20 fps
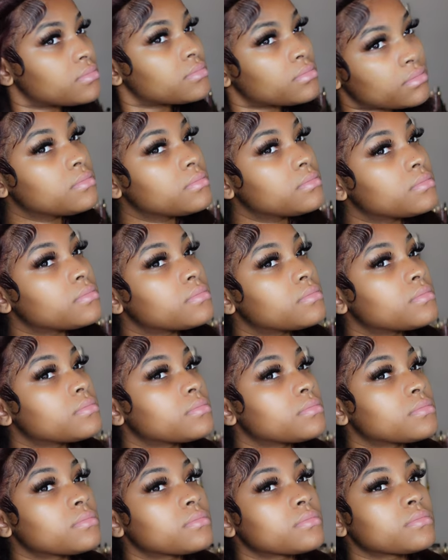you,
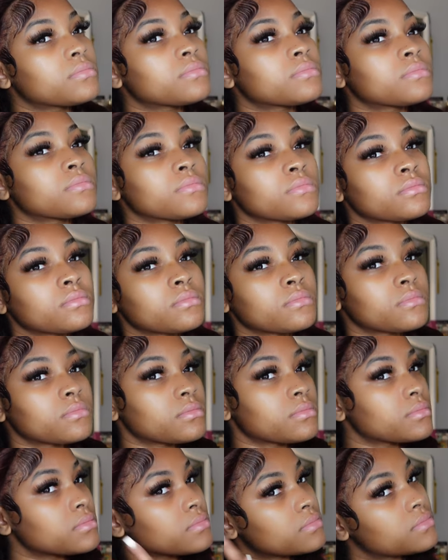and now you're
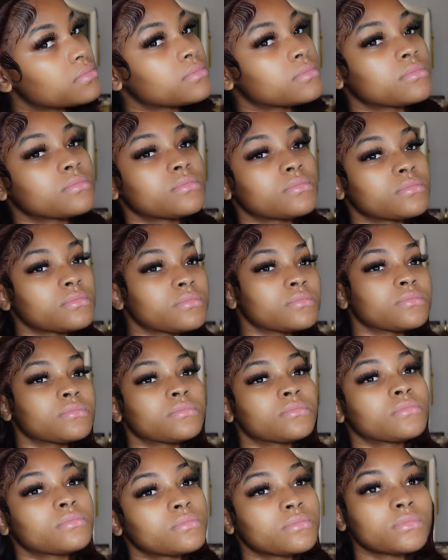gonna waste your time
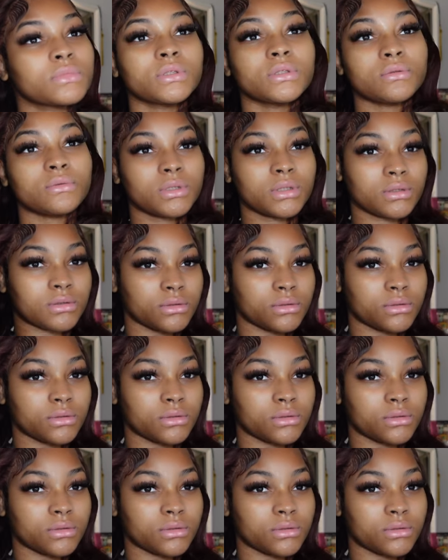chasing